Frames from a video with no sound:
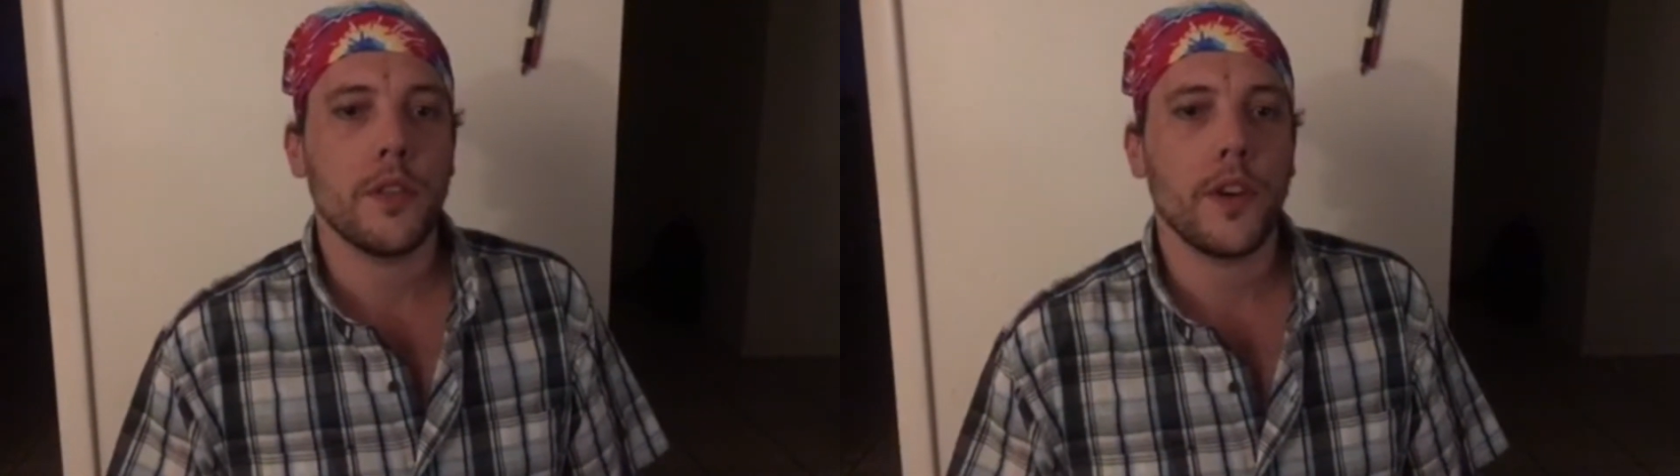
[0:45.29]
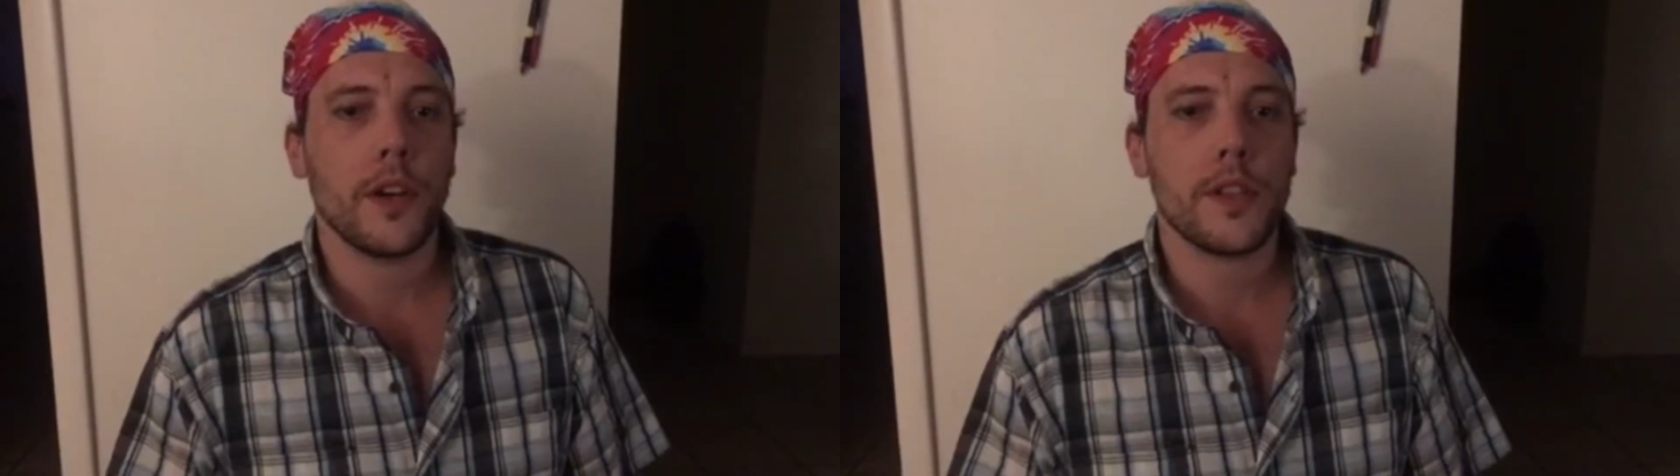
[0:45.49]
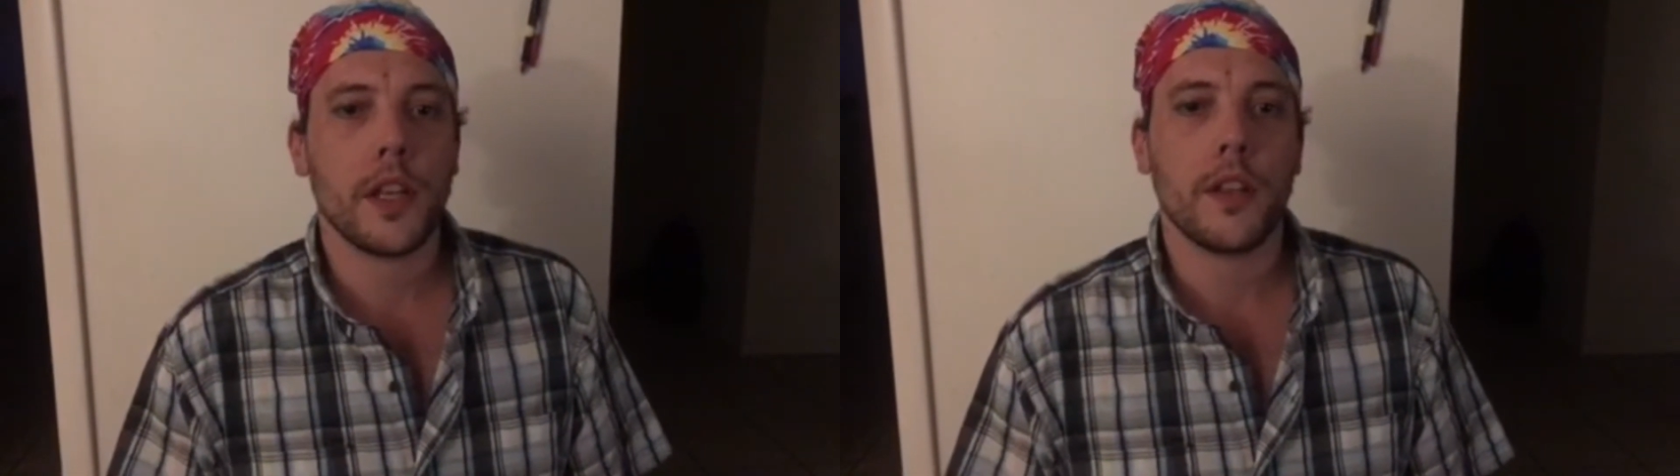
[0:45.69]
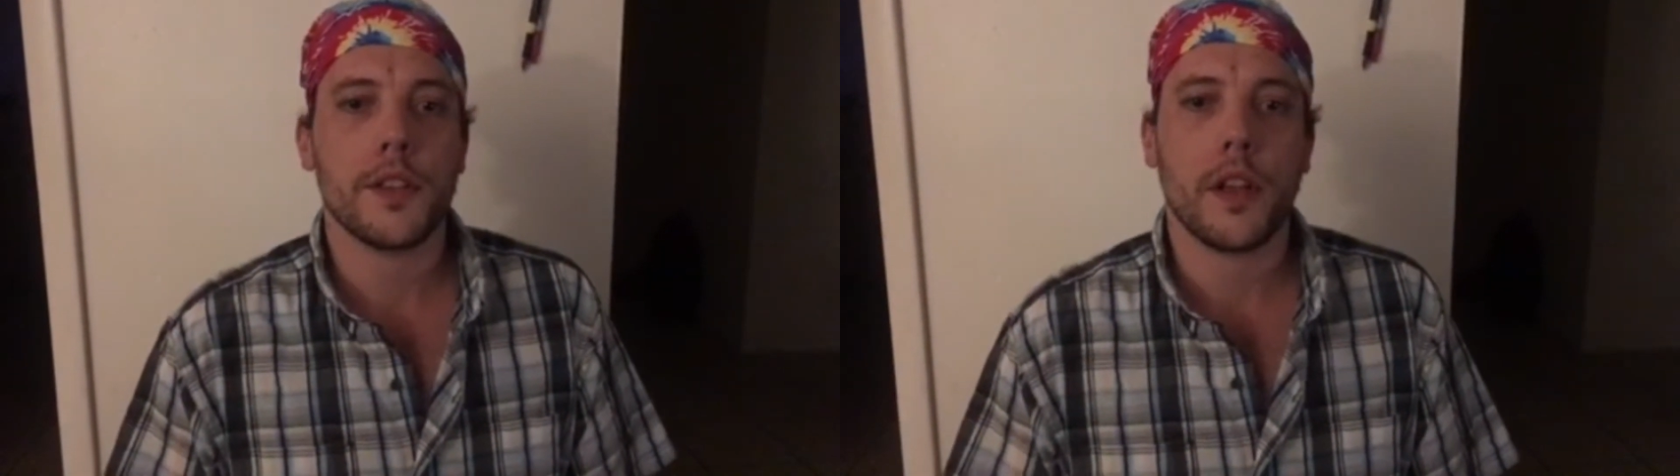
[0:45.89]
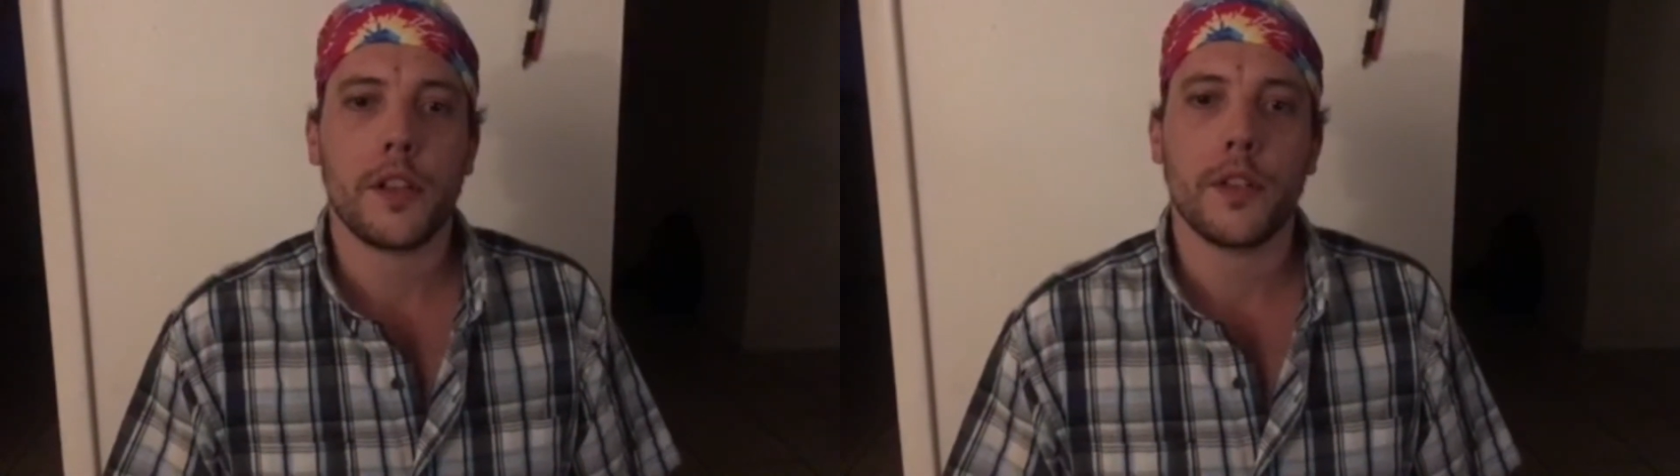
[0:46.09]
varicella
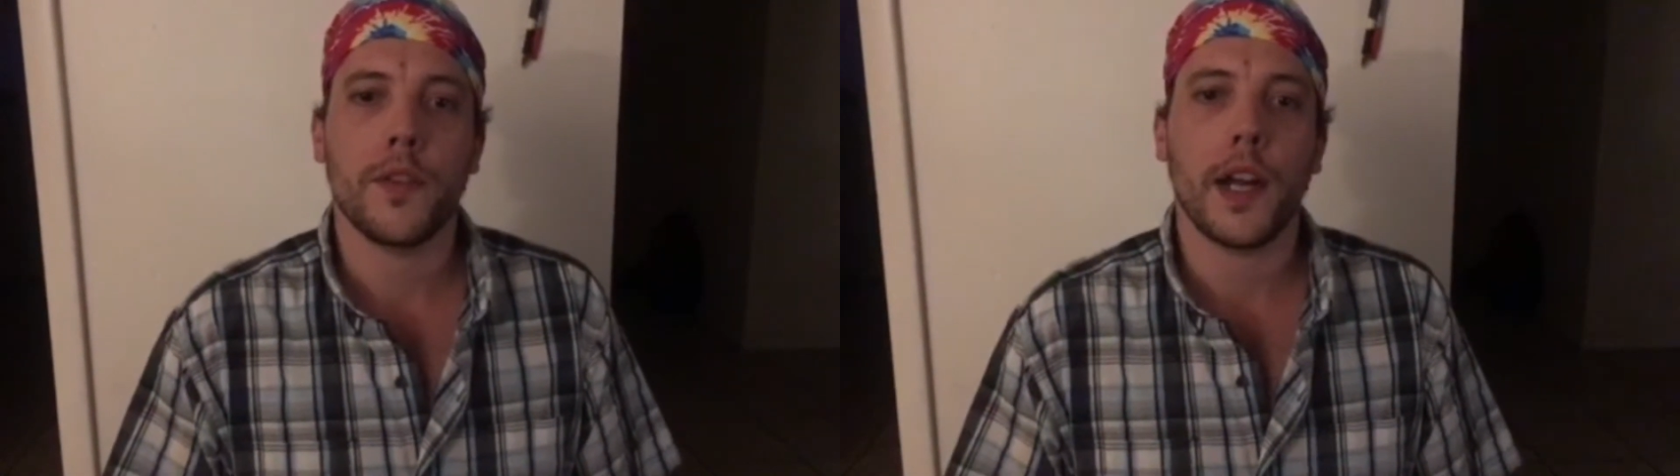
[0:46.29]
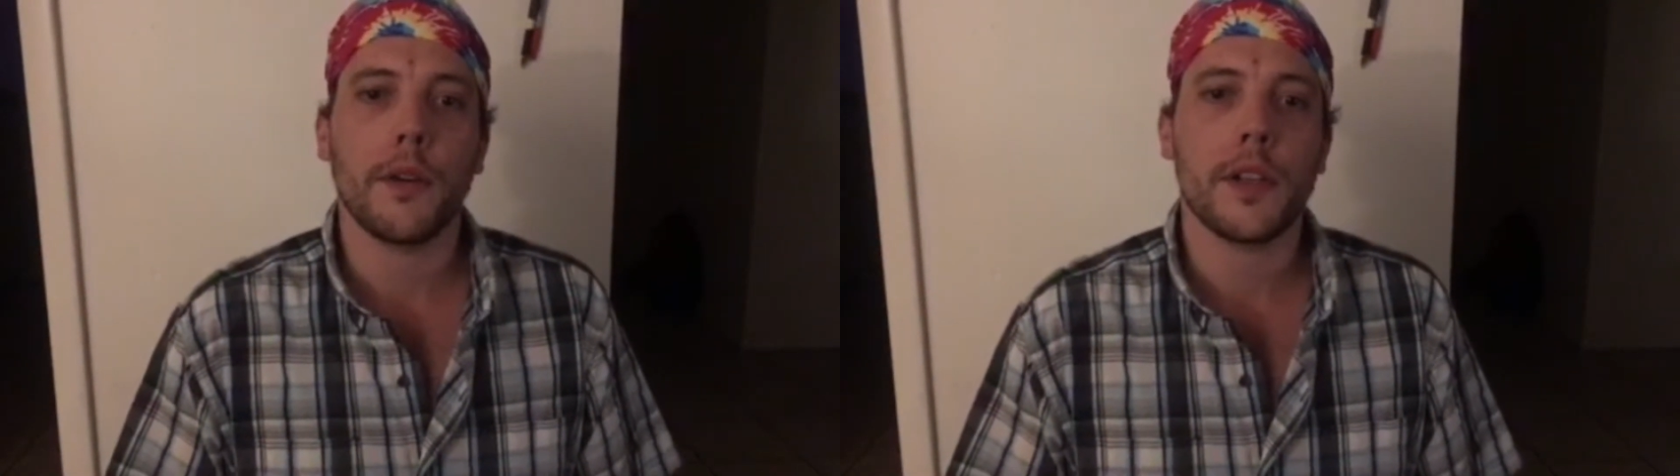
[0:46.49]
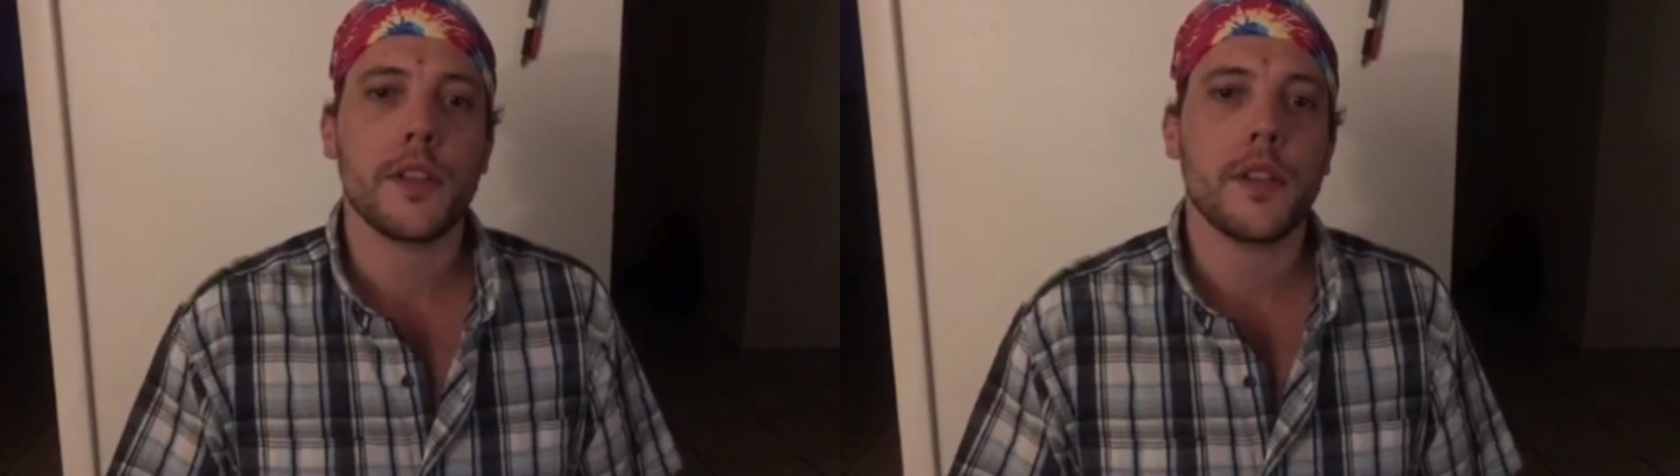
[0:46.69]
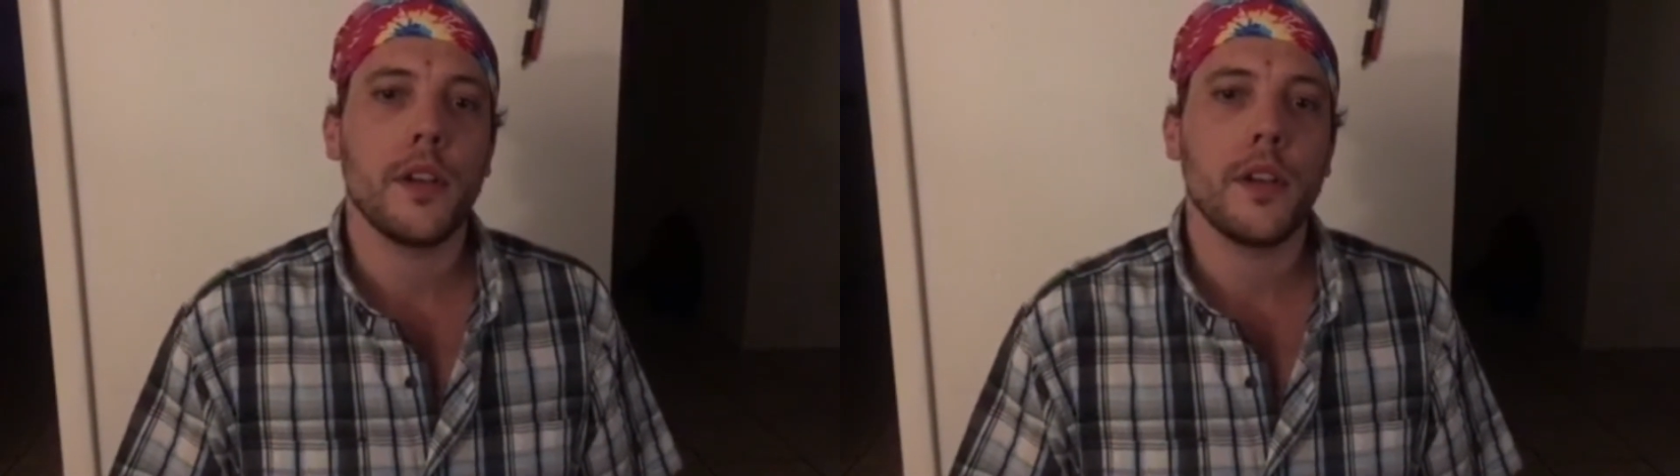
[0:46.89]
zoster virus.